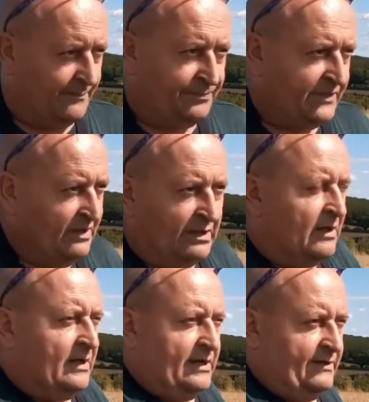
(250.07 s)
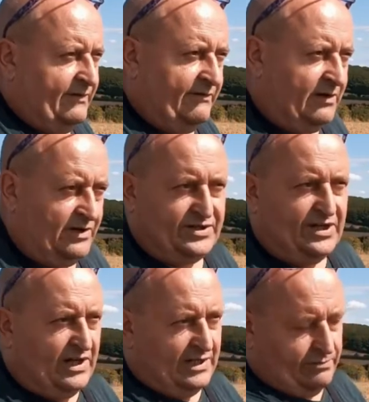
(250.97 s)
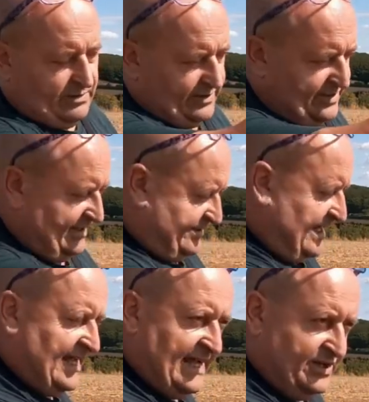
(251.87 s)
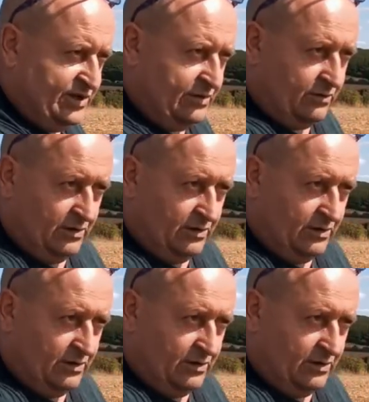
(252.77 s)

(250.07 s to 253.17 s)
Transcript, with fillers: And if you've got a site that has a hedge